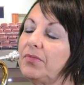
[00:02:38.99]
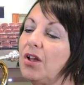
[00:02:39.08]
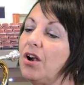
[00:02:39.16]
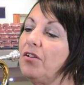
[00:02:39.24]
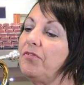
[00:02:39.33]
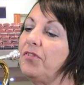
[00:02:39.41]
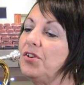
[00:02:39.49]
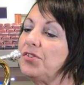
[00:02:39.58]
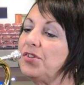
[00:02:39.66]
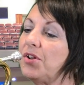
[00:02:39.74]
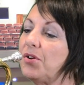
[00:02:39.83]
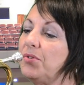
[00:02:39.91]
Our
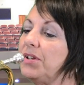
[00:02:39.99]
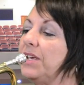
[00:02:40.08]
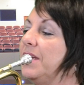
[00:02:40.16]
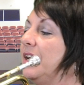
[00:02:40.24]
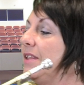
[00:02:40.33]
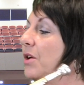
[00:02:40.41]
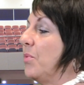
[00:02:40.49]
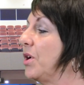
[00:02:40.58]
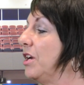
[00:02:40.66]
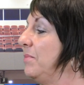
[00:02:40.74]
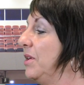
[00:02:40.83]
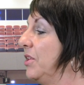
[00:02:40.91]
first note that we're
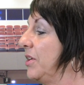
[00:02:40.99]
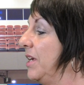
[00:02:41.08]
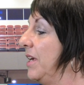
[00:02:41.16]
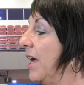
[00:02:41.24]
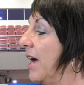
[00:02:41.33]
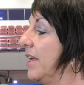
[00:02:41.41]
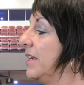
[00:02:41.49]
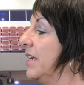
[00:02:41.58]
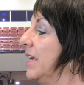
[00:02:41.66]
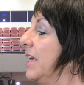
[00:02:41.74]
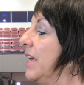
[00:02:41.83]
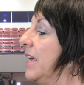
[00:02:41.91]
going to be looking at
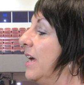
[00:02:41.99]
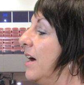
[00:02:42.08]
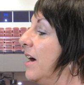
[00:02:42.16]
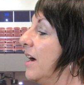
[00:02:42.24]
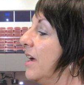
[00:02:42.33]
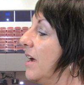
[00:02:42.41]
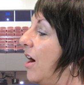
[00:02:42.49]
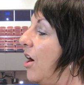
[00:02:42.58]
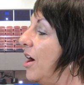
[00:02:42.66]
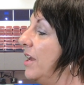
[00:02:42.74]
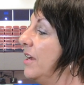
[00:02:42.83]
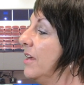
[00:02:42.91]

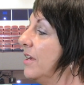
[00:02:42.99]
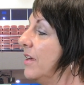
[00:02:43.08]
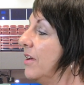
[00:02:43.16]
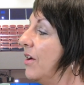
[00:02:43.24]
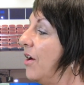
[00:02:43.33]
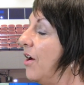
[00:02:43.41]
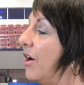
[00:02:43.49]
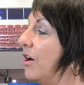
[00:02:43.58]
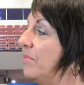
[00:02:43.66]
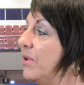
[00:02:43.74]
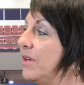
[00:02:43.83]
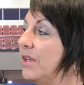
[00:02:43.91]
on
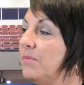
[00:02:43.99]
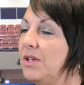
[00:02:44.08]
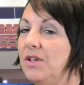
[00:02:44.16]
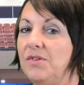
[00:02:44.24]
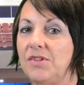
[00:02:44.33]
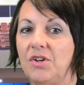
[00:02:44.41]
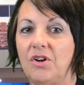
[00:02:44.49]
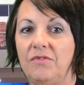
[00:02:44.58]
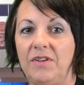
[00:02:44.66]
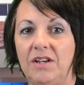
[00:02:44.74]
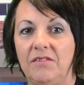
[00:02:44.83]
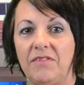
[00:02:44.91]
our book that we use in
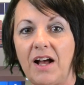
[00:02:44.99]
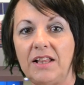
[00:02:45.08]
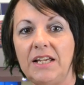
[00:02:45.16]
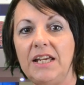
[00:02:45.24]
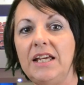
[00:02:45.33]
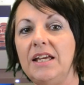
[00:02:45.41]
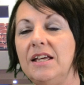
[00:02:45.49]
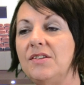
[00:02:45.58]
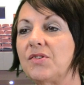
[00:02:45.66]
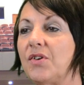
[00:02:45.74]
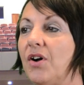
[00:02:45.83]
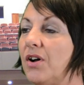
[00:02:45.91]
Covina Valley
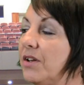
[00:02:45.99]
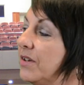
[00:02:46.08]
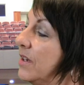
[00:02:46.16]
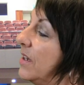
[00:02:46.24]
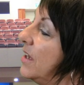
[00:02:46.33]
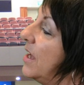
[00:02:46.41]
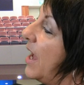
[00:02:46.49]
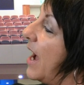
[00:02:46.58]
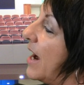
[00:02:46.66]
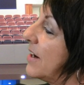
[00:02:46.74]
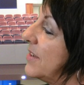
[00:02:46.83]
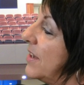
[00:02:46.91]
is called
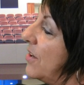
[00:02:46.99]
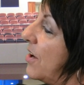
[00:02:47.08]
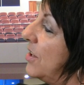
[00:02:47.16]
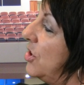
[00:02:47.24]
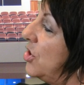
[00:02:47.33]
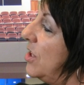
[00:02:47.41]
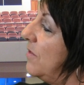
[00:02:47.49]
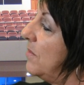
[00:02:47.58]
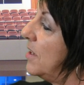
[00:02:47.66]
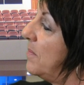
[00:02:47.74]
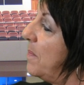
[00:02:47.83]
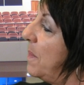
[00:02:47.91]
Accent on
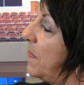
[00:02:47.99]
Achievement.